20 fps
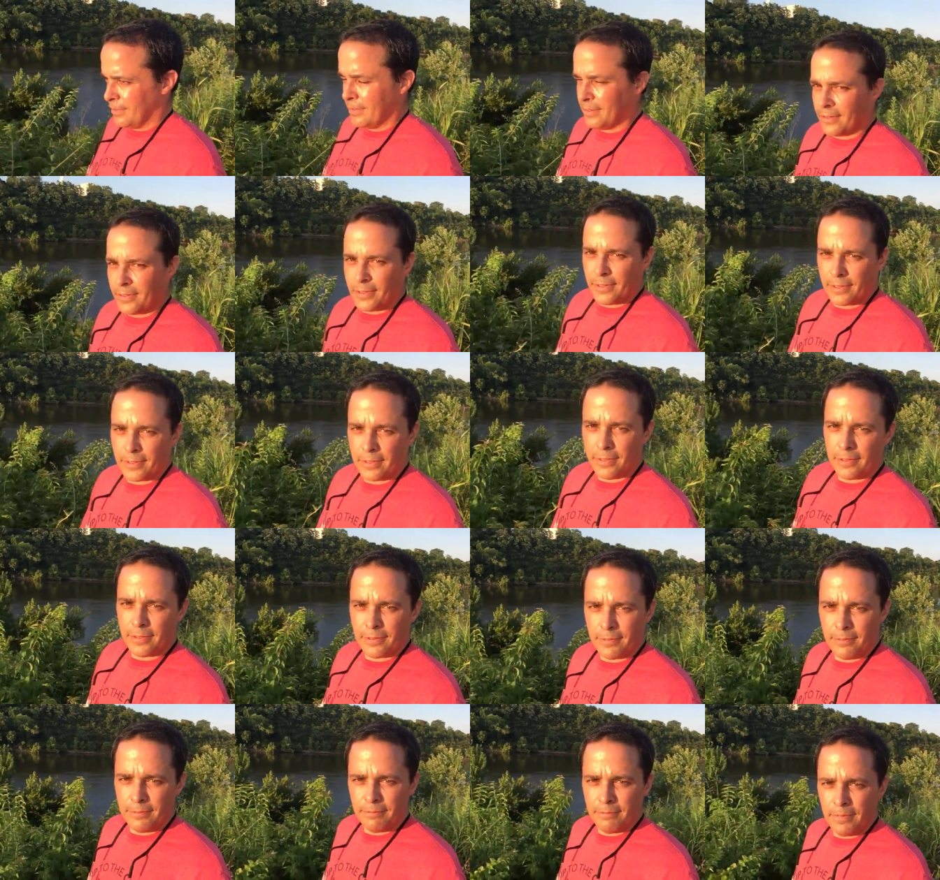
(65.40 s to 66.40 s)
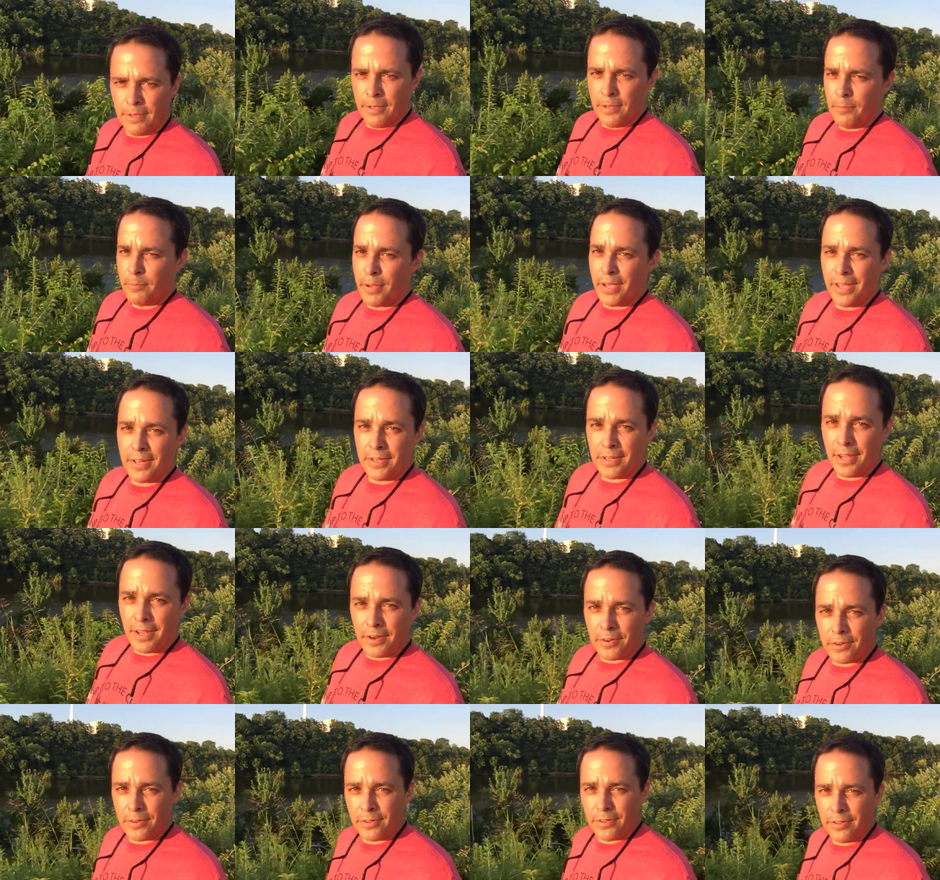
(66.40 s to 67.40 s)
pet
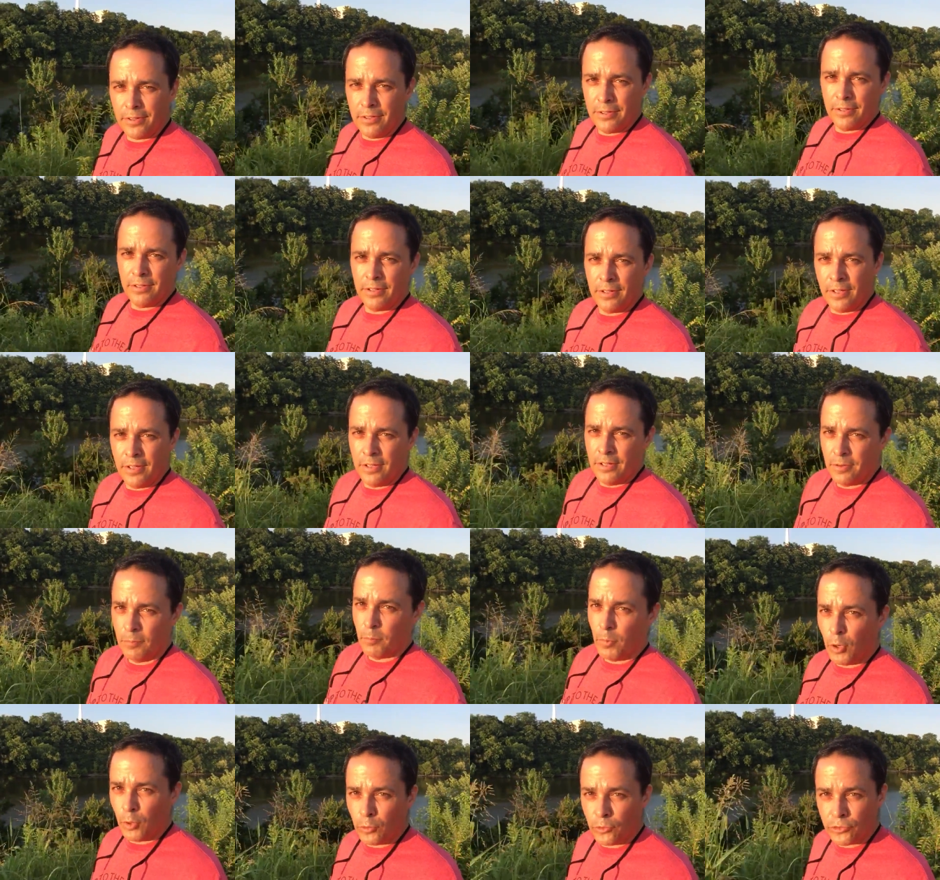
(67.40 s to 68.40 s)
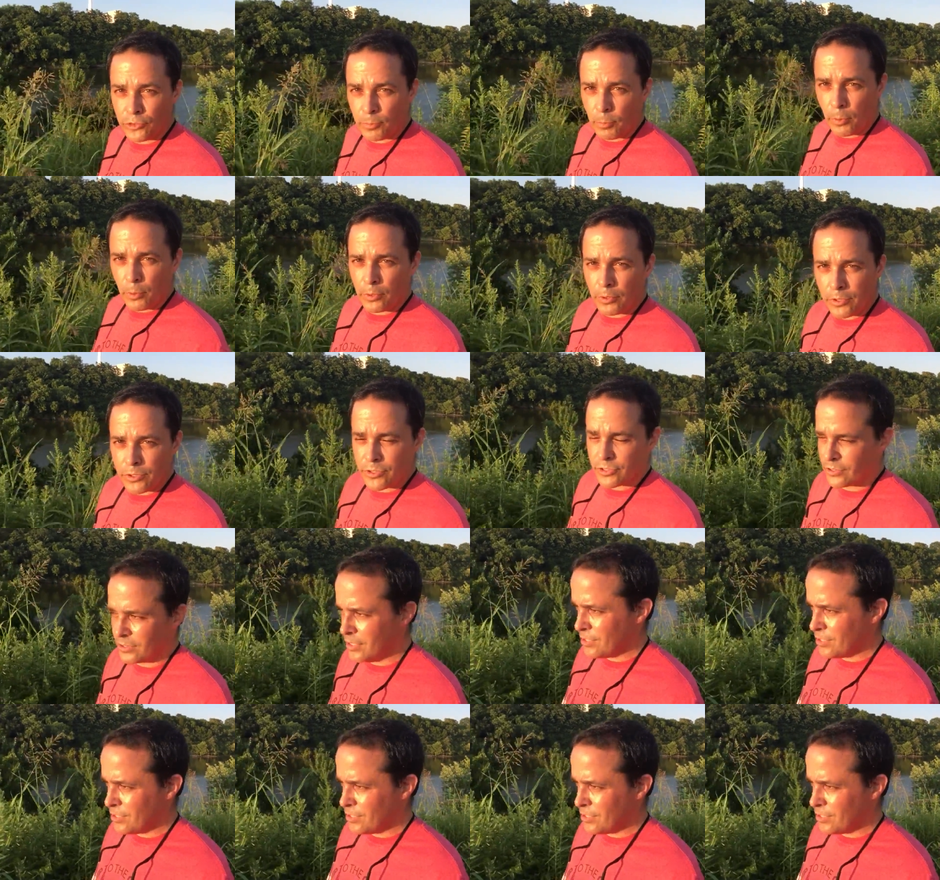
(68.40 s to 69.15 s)
dander, mold spores.